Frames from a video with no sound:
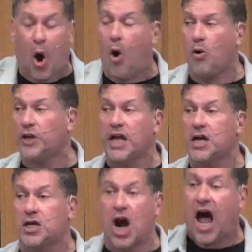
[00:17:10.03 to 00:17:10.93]
Only
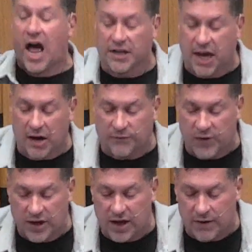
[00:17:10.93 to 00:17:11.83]
God can
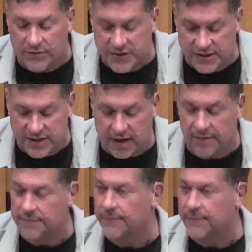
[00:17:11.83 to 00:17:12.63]
forgive sin.